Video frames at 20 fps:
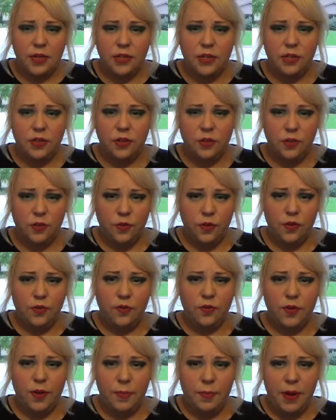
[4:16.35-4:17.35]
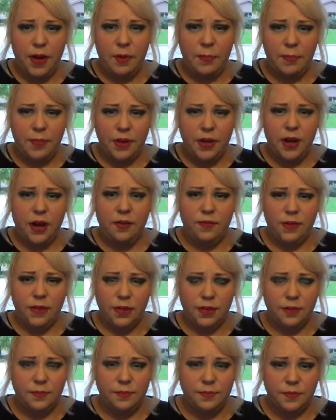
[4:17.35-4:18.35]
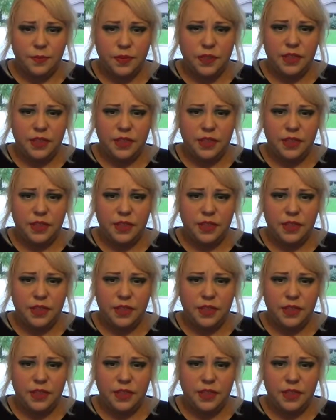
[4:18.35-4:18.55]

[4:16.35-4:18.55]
to flip up the cover